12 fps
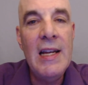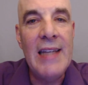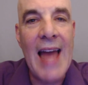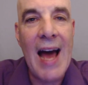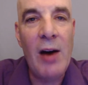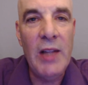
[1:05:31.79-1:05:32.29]

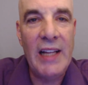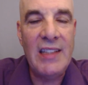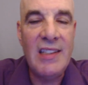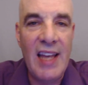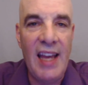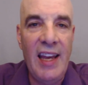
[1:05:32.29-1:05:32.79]
Now let's
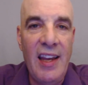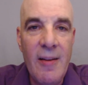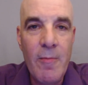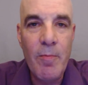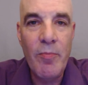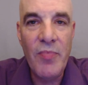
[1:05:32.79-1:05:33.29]
say
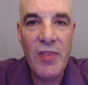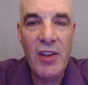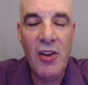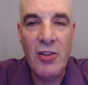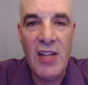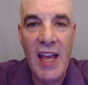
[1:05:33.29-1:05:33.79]

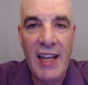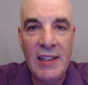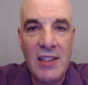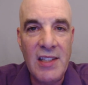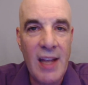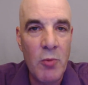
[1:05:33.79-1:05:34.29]
you're taking
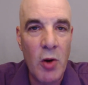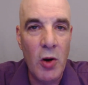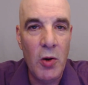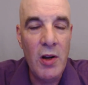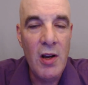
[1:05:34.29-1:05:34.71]
the same road,